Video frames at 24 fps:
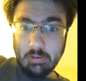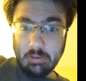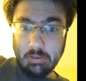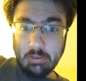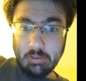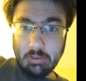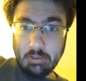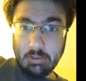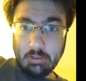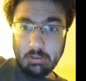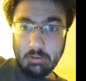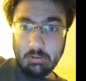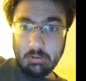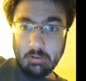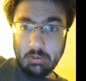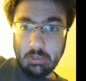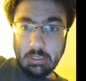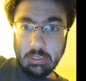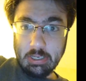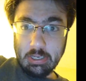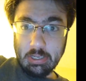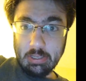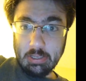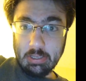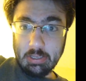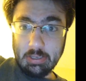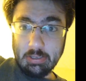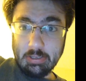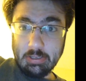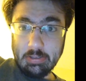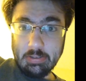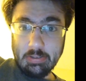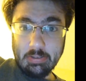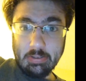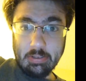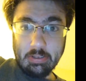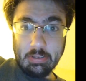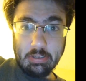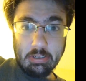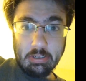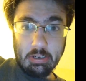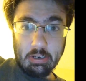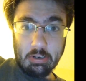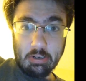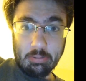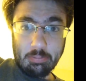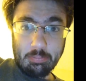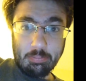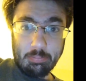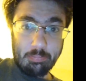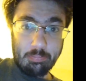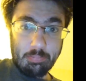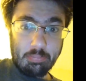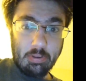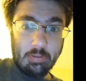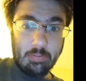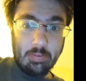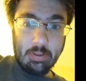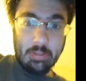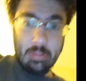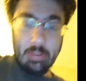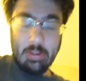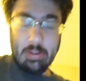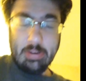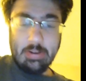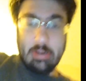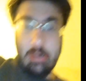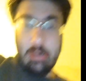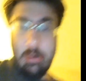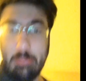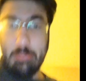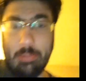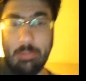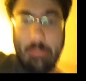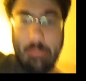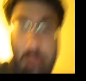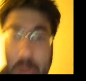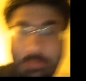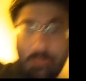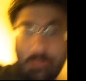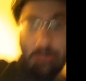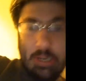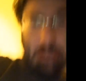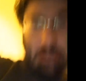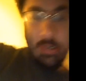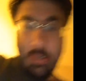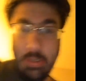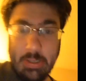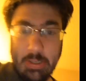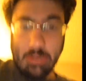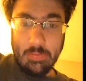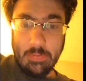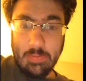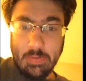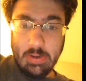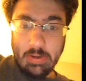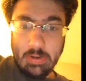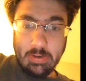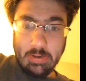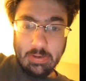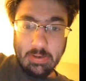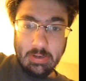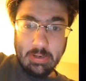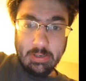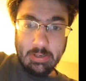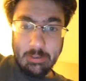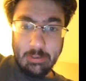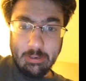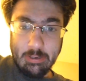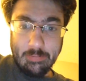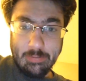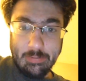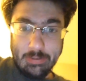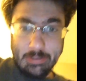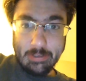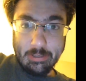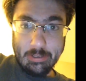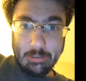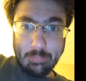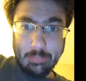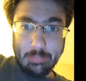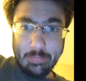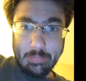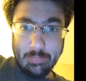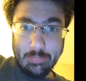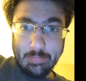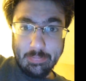so yeah, I'll leave it at that. Anyway, I'm Jgsf1987.